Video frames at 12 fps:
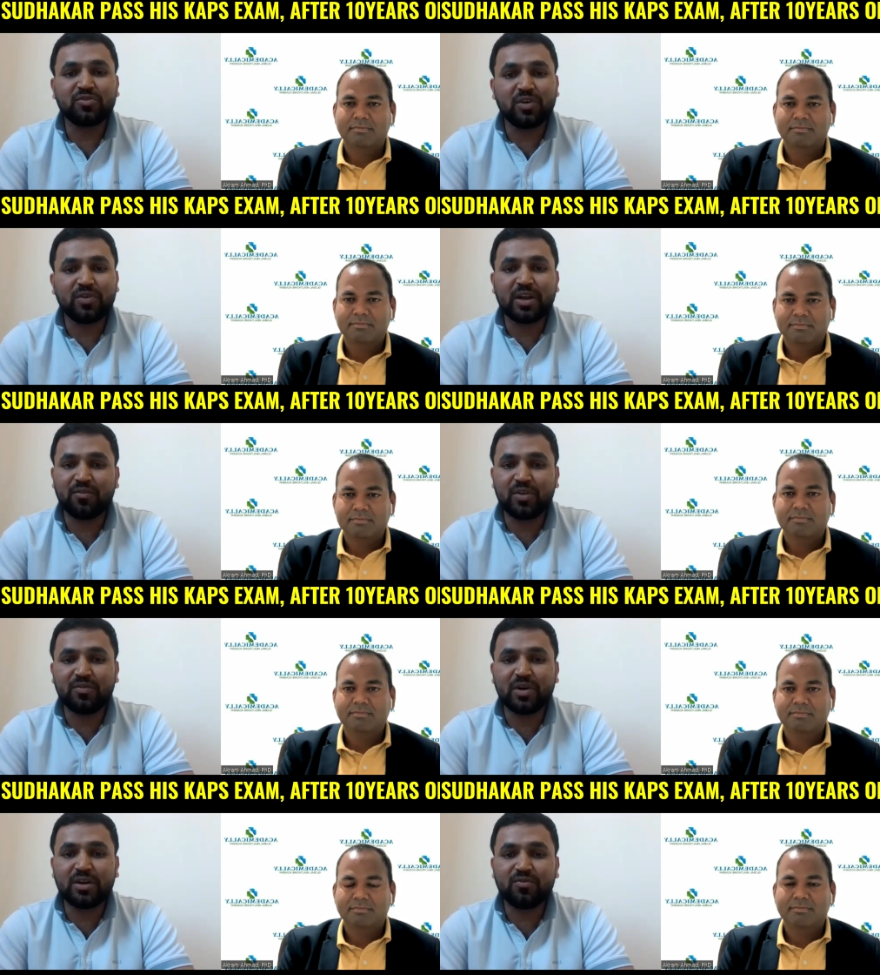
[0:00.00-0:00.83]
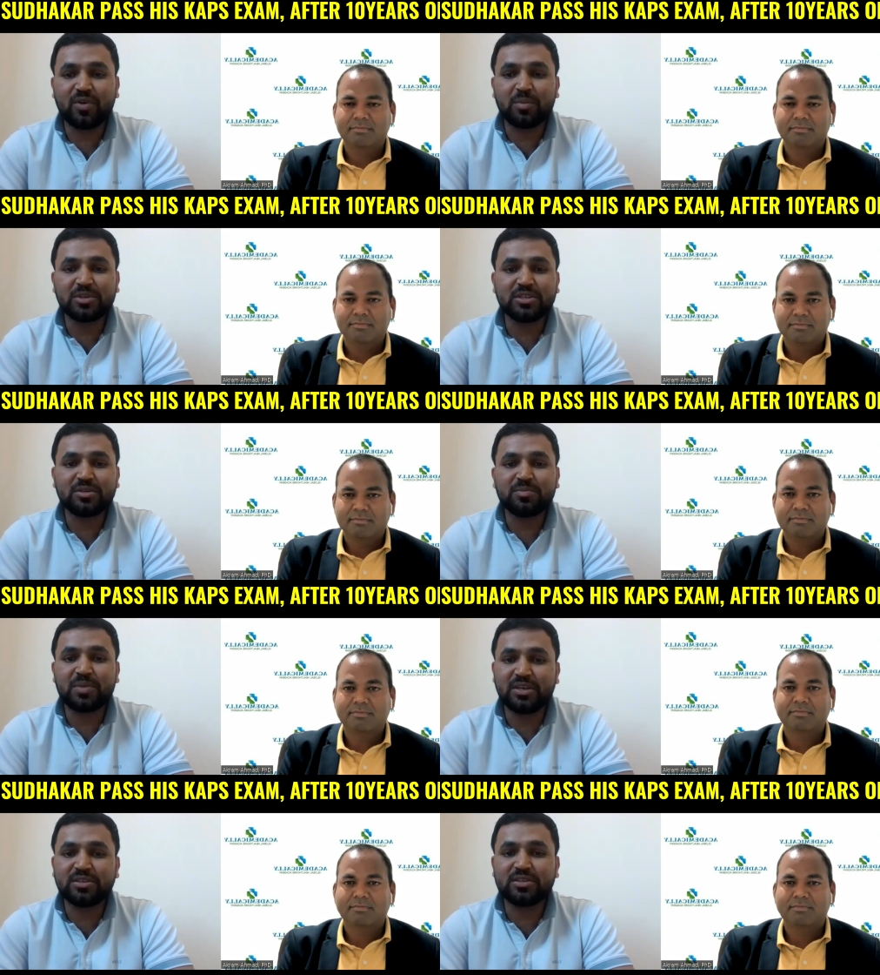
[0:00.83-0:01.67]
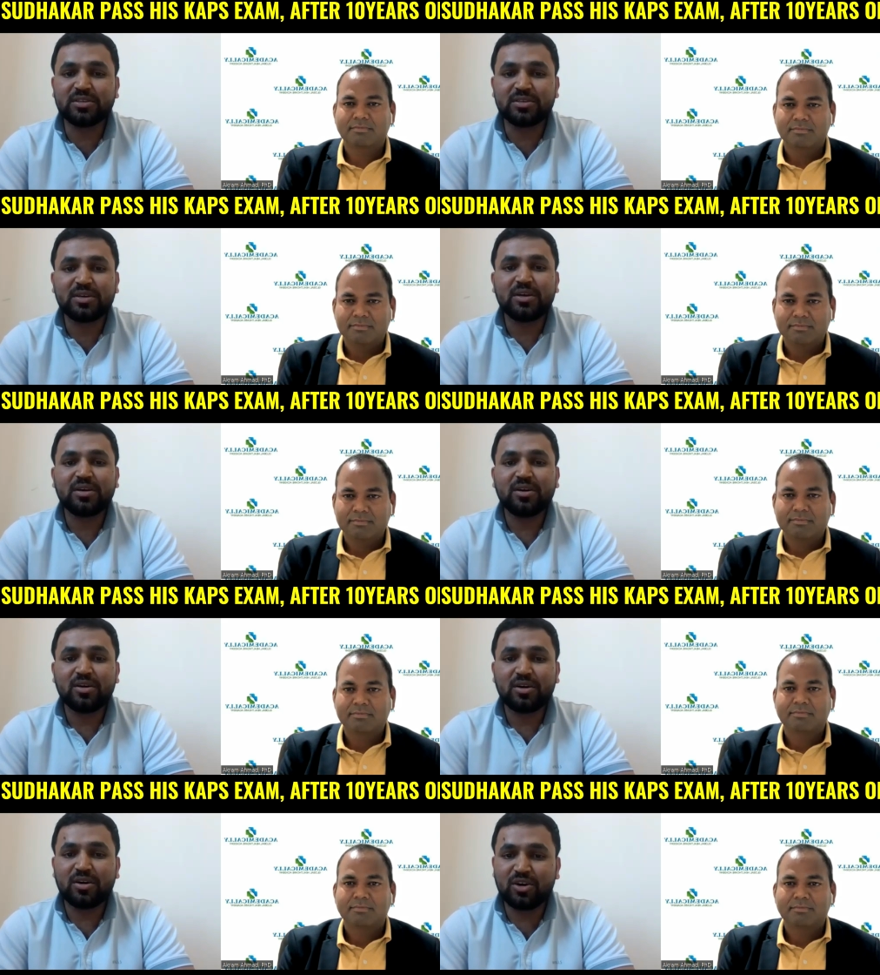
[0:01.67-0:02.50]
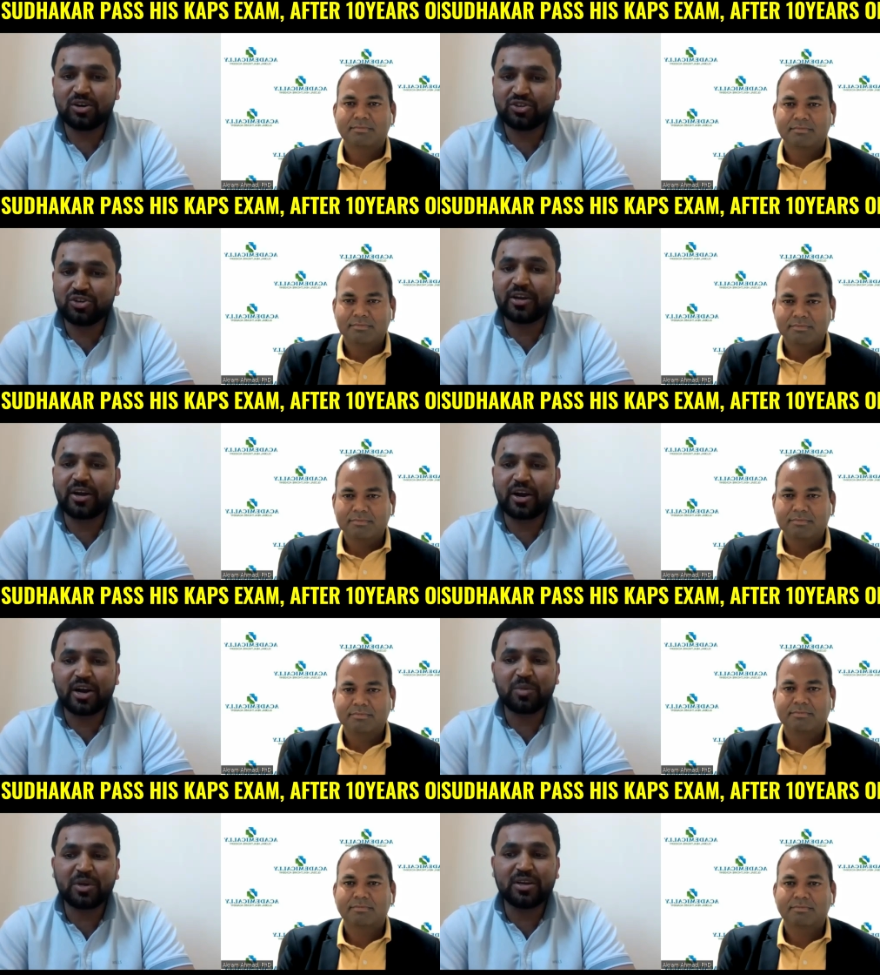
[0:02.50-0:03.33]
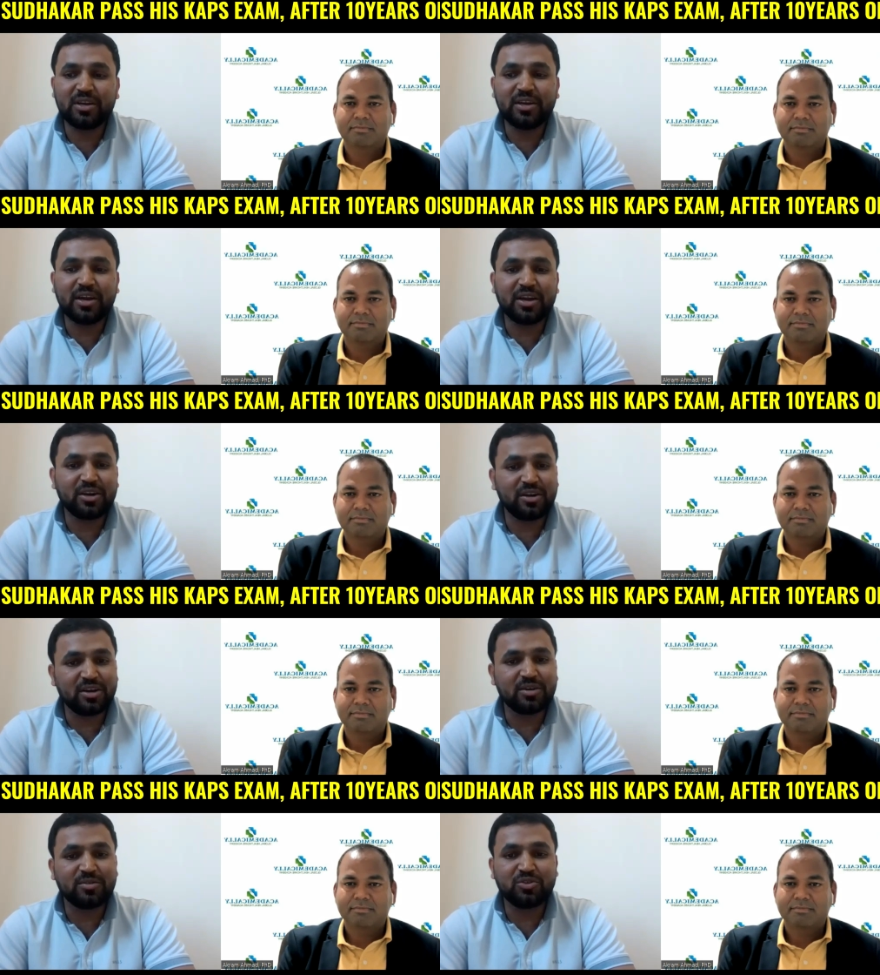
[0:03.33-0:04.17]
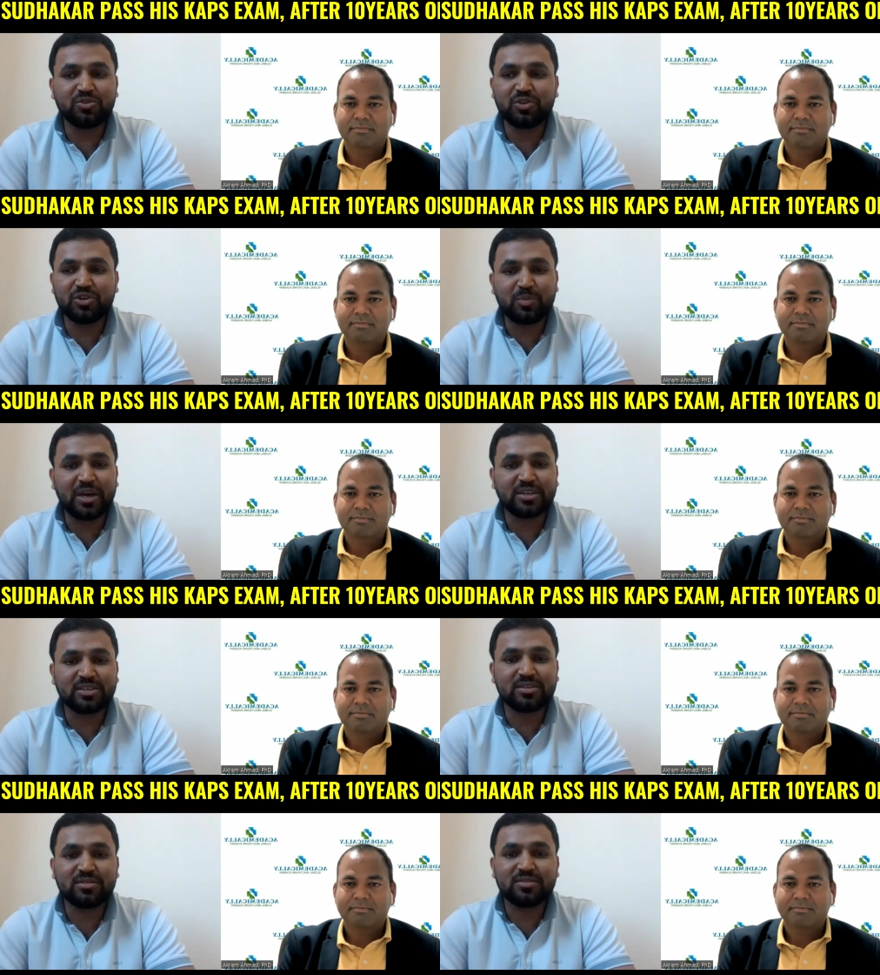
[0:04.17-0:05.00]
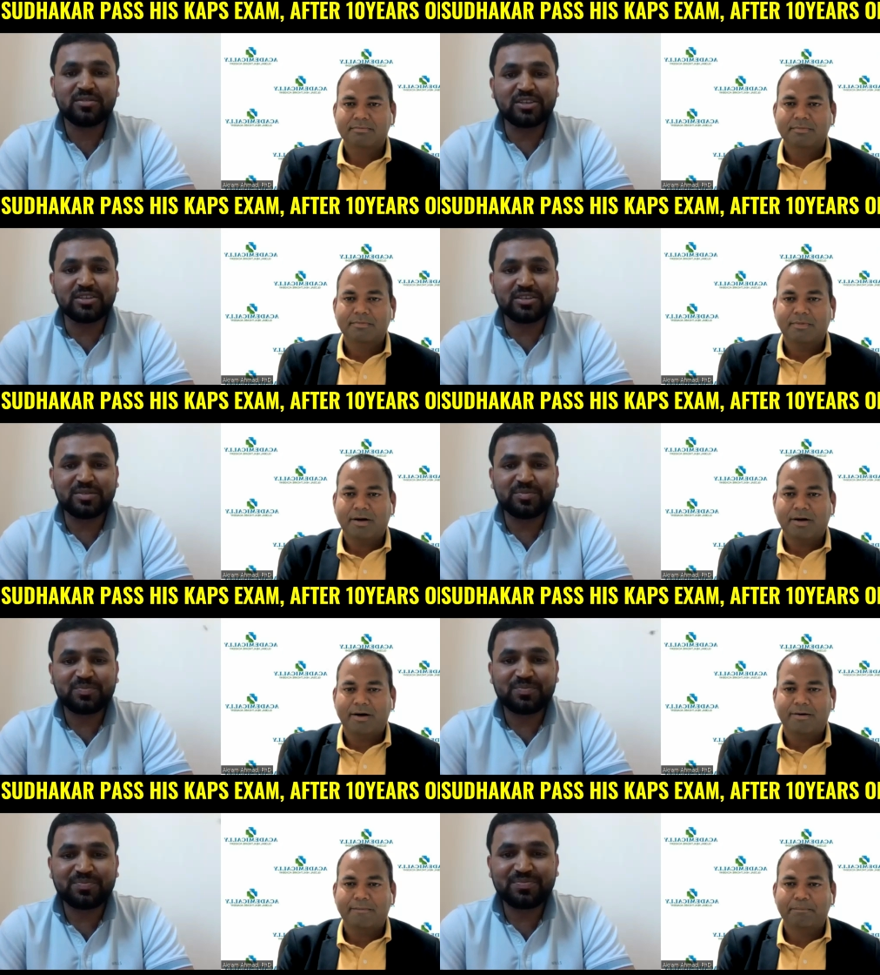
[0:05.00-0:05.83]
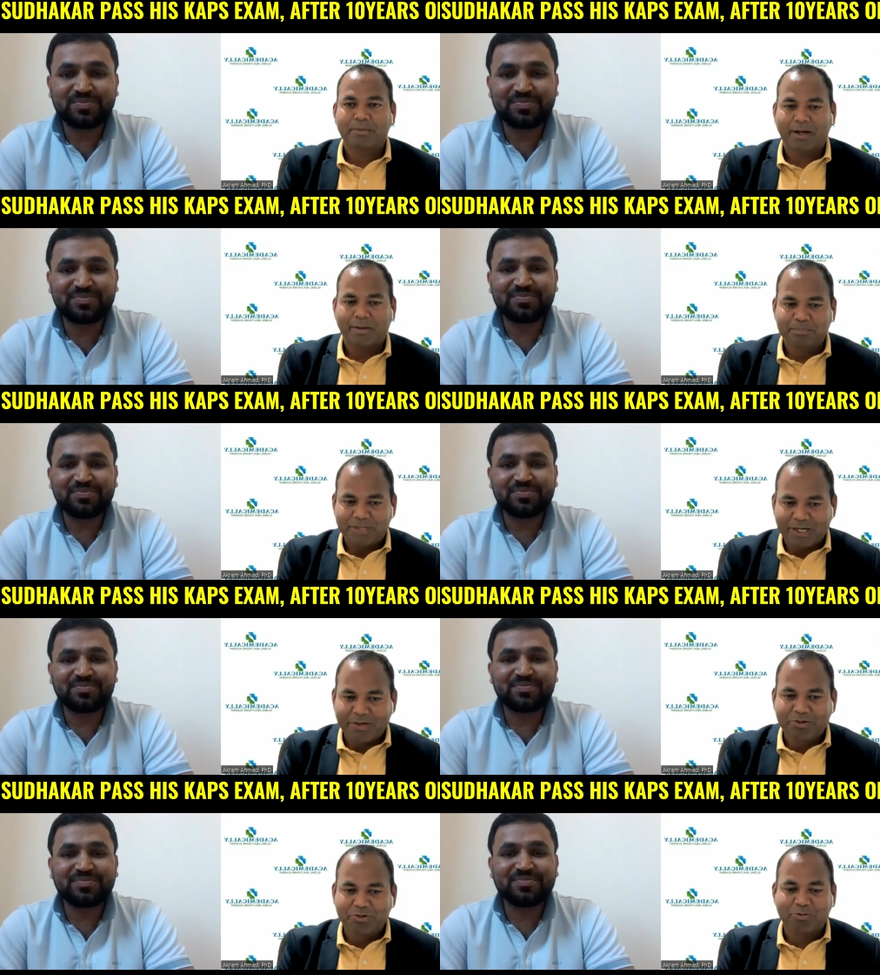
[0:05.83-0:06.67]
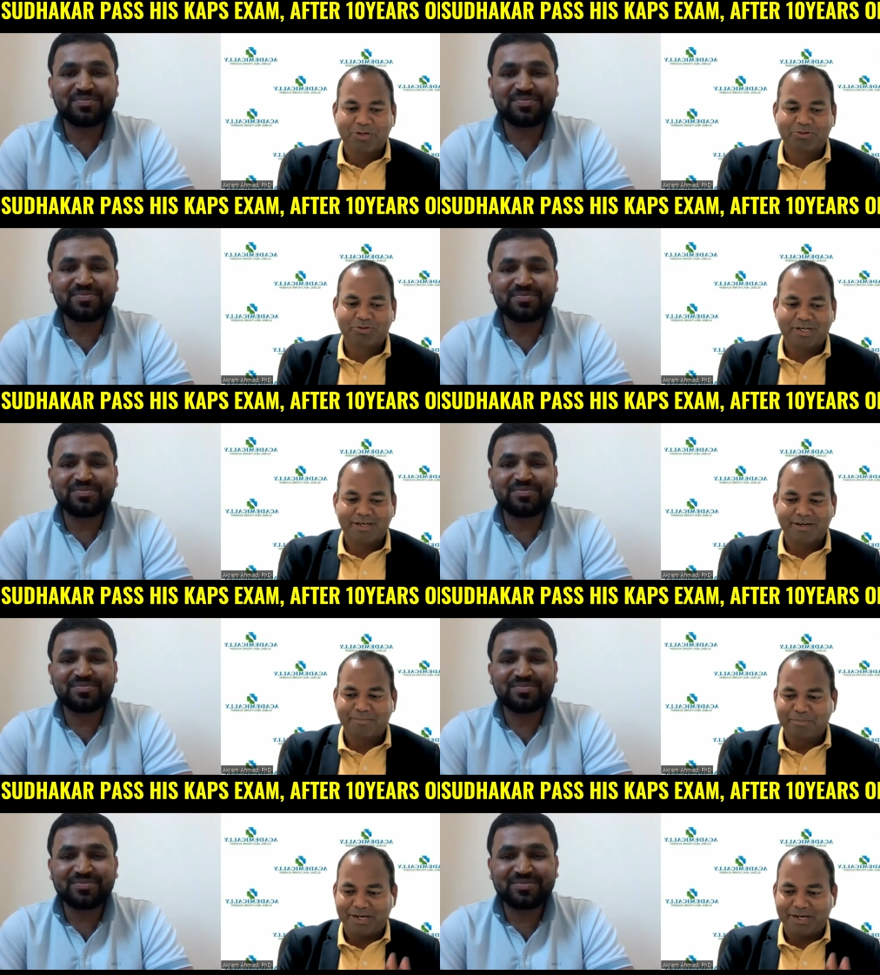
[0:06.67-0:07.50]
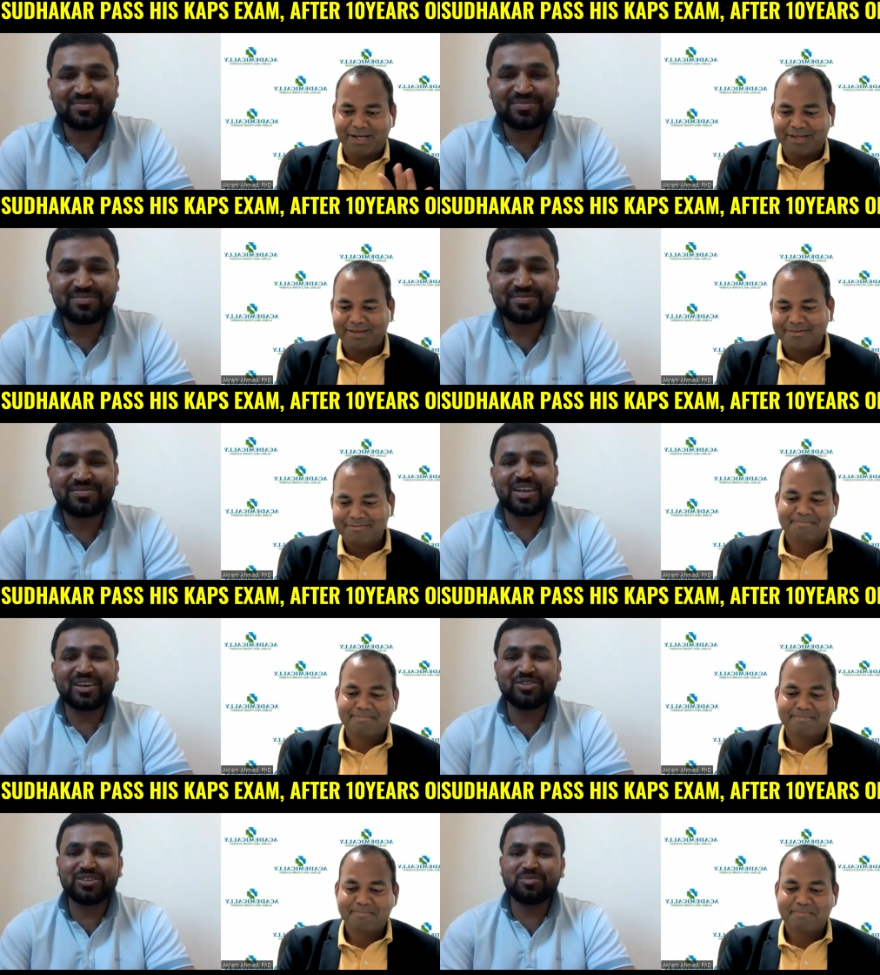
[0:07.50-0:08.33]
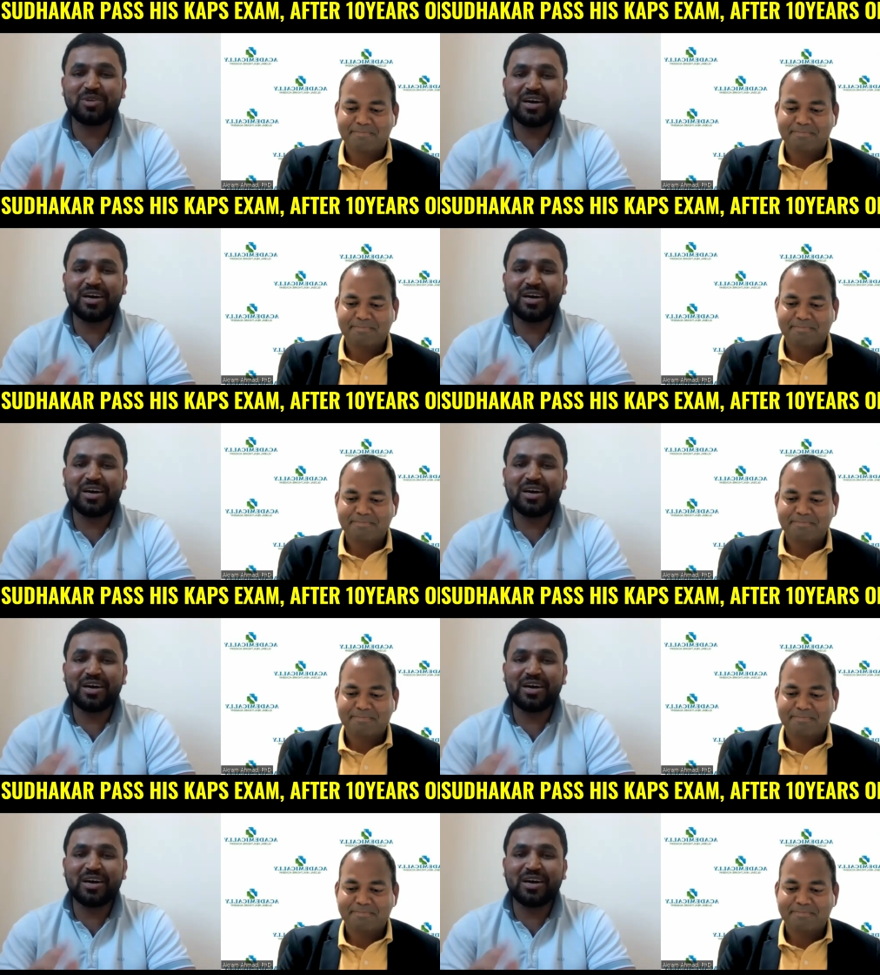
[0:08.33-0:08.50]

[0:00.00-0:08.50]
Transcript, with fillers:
Speaker 1: pathway for everyone pharmacists please uh, join academically and uh, do your best that's it
Speaker 2: uh, thank you so much, Zakir. Bye.
Speaker 1: Thank you, sir.